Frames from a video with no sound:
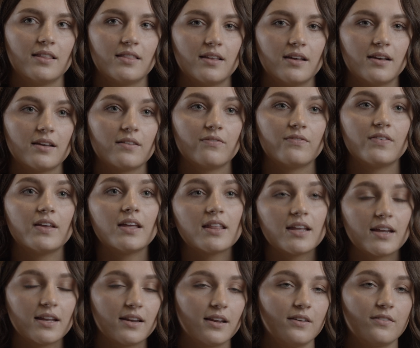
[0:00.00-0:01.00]
the
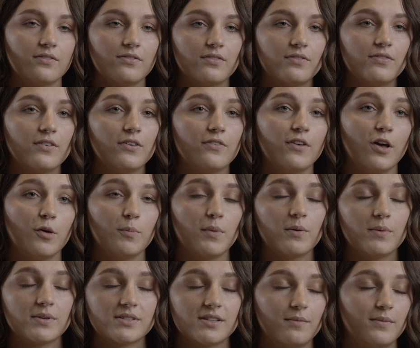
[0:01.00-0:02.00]
feeling of
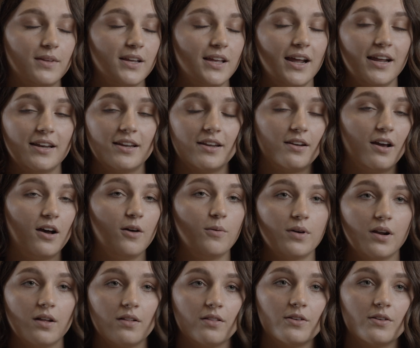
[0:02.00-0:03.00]
fulfillment was something I did not want